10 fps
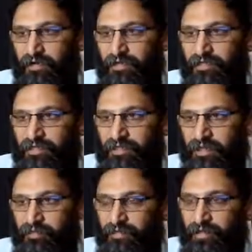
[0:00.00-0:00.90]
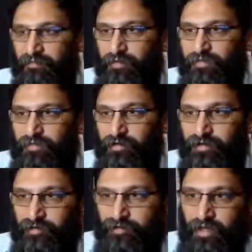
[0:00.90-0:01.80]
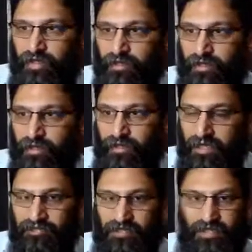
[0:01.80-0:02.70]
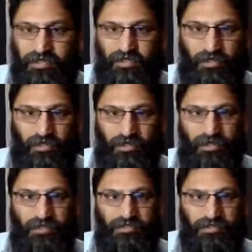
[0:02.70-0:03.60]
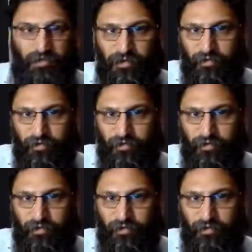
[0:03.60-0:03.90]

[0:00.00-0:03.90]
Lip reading: The telephone number is going to be advertised shortly, so